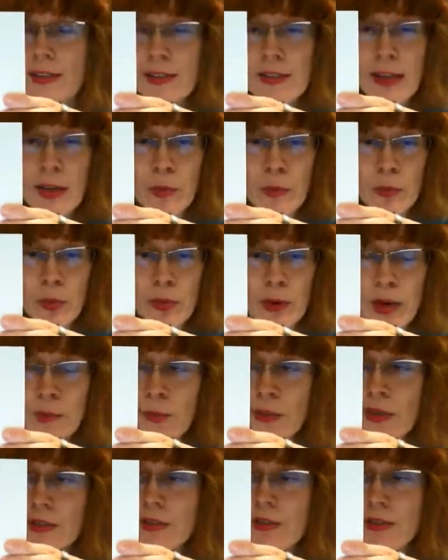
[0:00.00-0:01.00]
not a
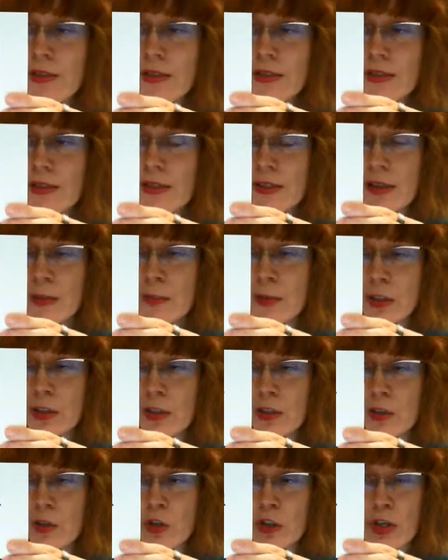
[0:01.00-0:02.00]
premise. It's a
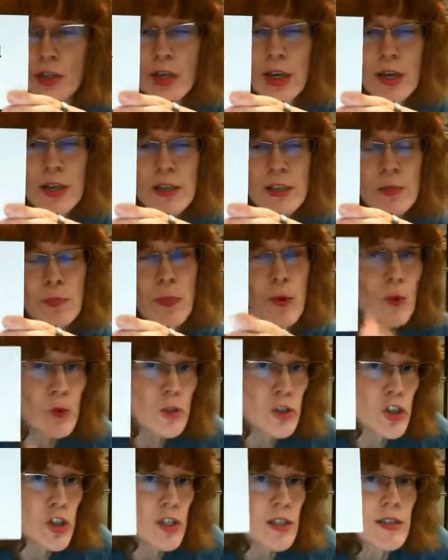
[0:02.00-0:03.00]
subconclusion. Suppose
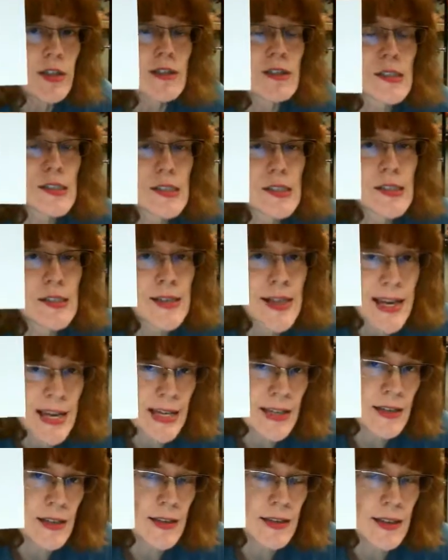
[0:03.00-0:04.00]
she doesn't
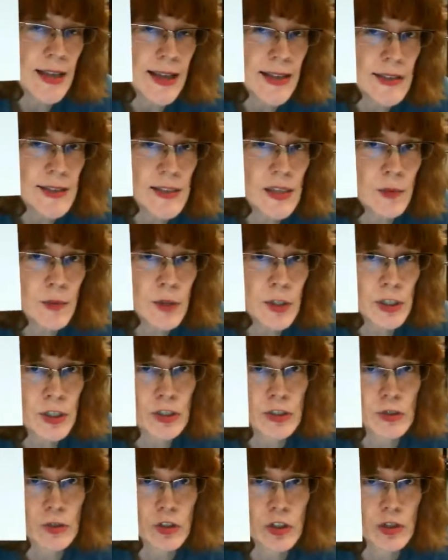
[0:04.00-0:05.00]
state that
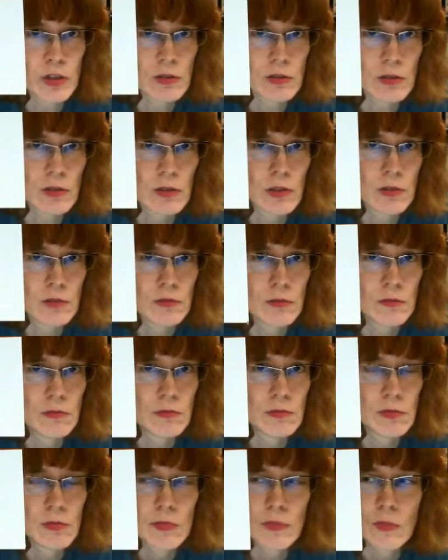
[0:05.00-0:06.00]
subconclusion.
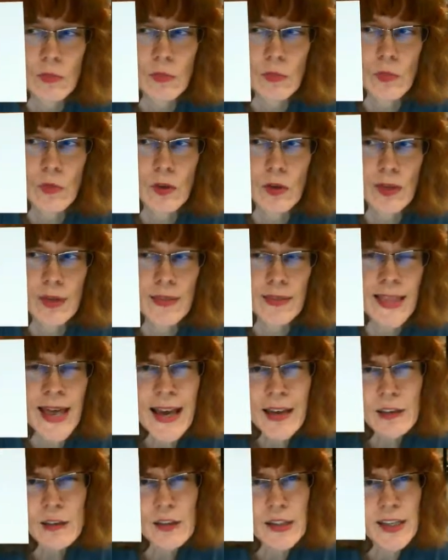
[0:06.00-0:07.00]

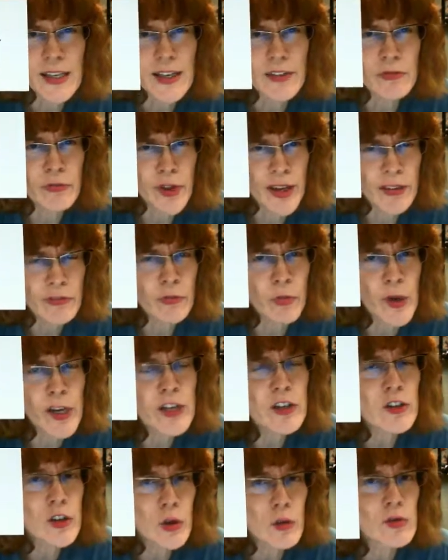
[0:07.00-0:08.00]
That, if we
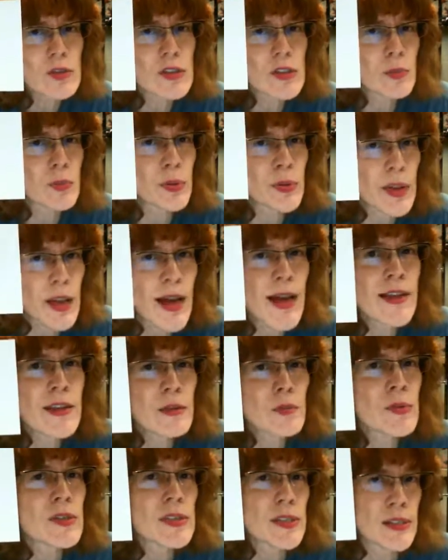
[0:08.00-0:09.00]
don't supply the
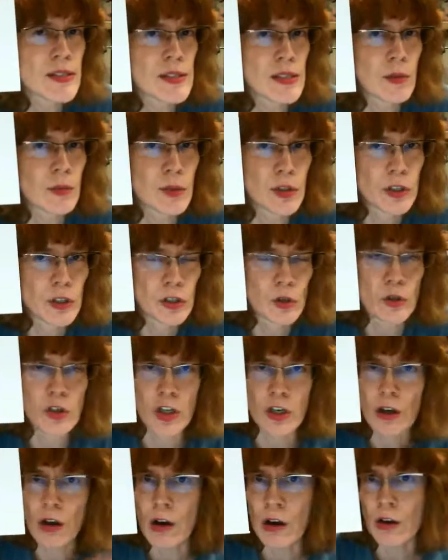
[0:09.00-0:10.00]
missing
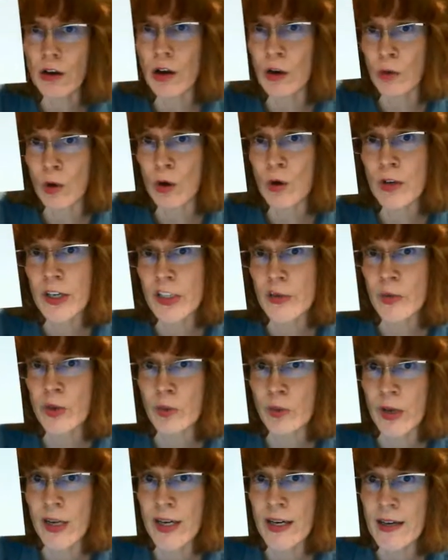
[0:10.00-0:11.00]
subconclusion on our own as we
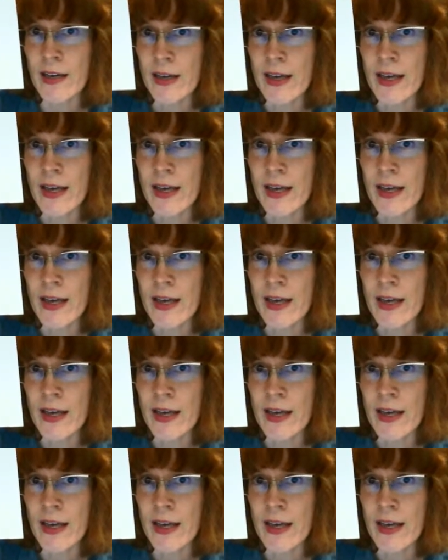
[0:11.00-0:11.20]
read,